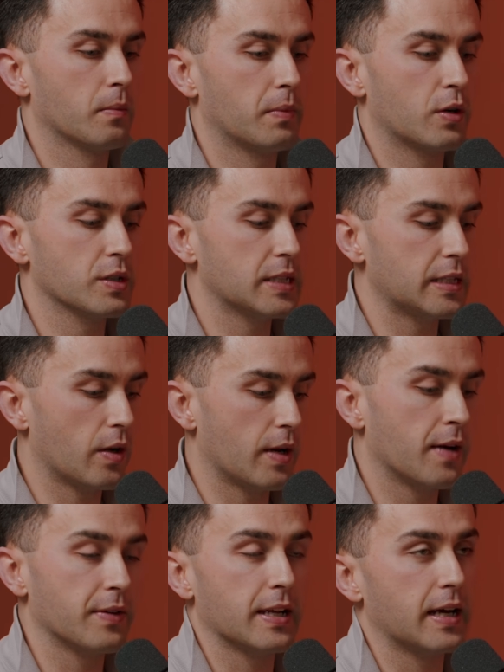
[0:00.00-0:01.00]
they don't
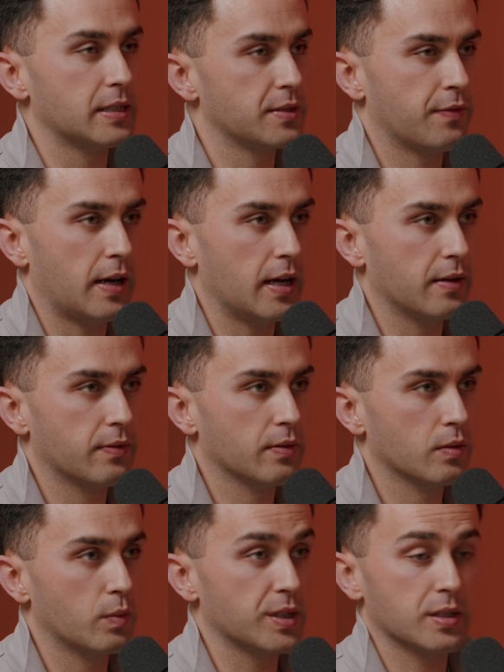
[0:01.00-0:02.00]
have a 9 to 5,
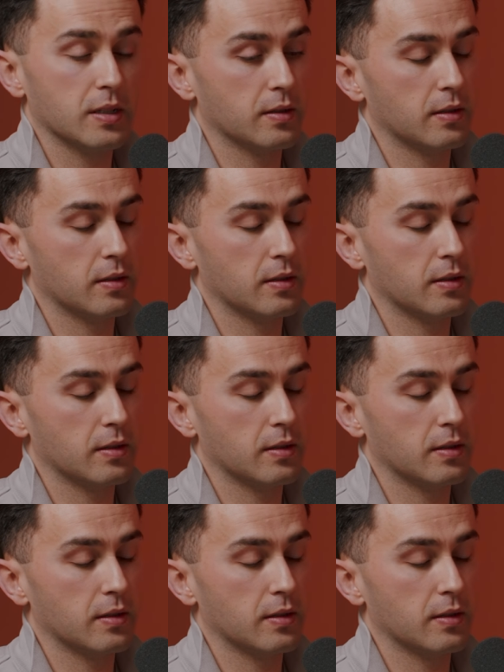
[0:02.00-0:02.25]
which